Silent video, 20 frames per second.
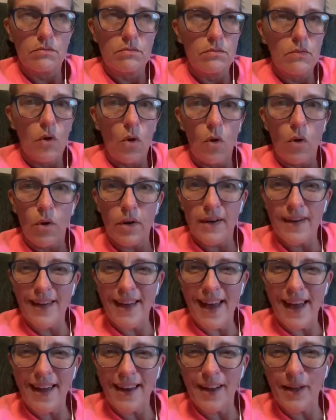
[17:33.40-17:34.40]

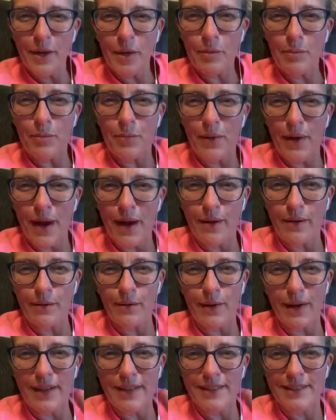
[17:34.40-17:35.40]
organic brown
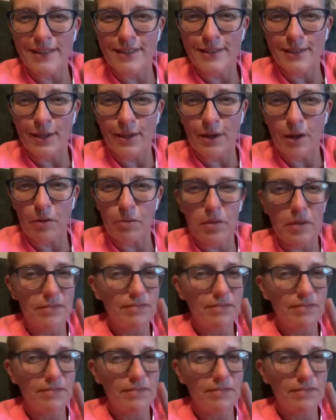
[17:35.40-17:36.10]
rice syrup.